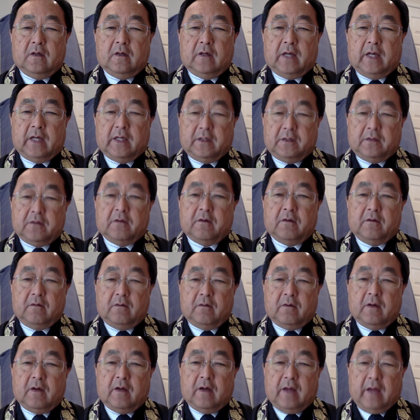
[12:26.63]
and to
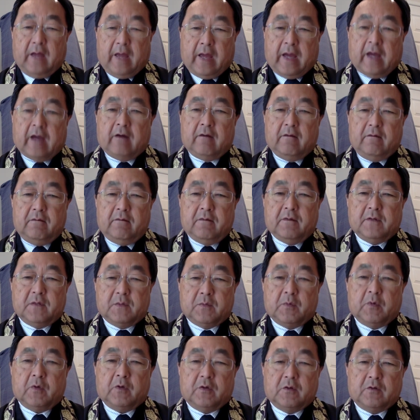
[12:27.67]
have
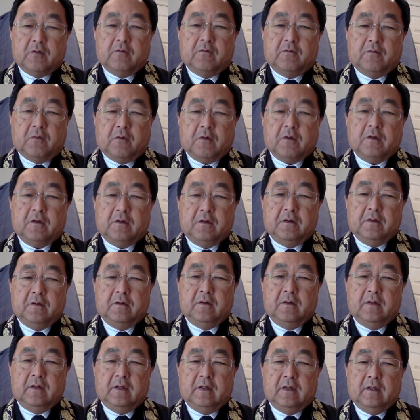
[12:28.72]
spiritual fortitude.
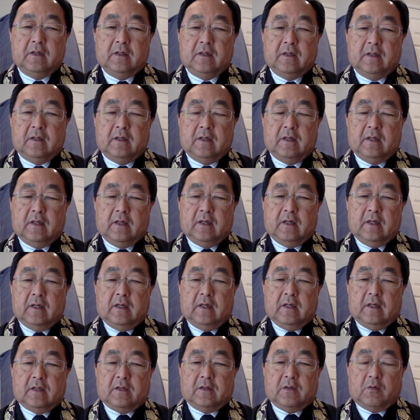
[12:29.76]

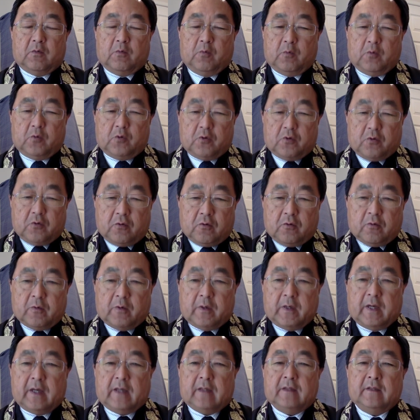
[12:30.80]
So true
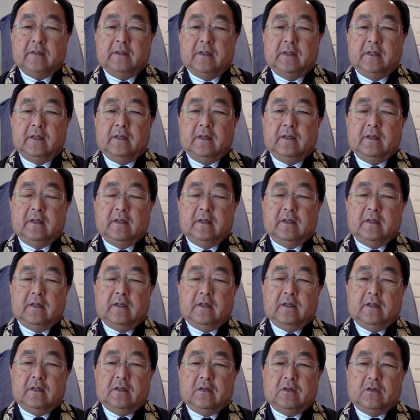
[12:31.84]
reality,
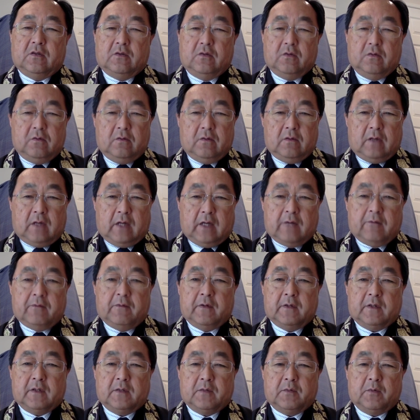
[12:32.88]
true life
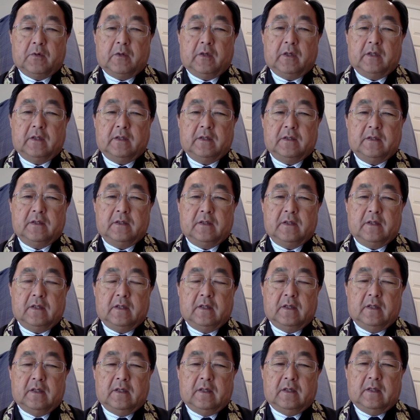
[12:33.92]
experience
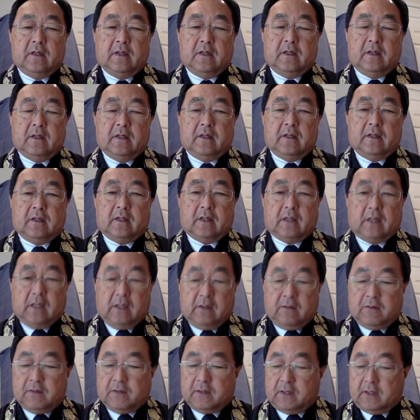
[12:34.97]

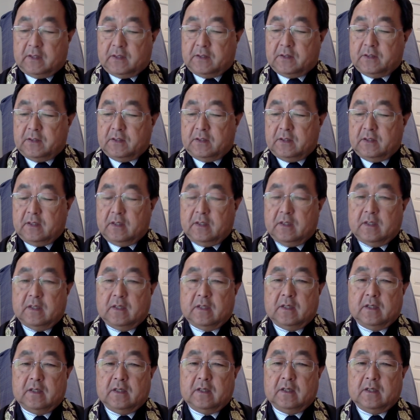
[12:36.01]
gives us
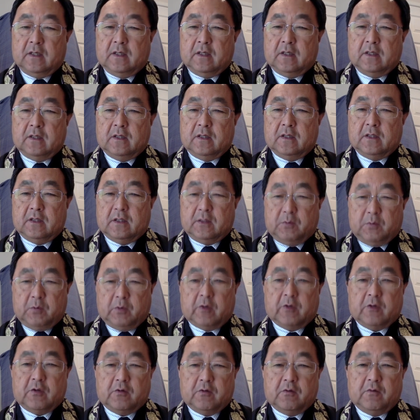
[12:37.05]

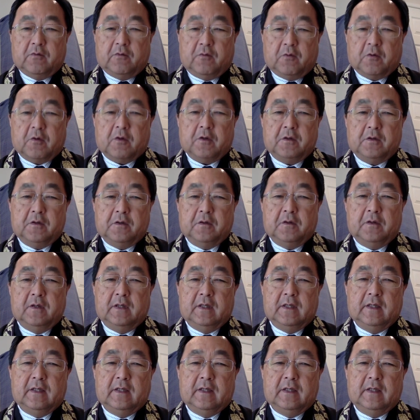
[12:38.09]
spiritual fortitude.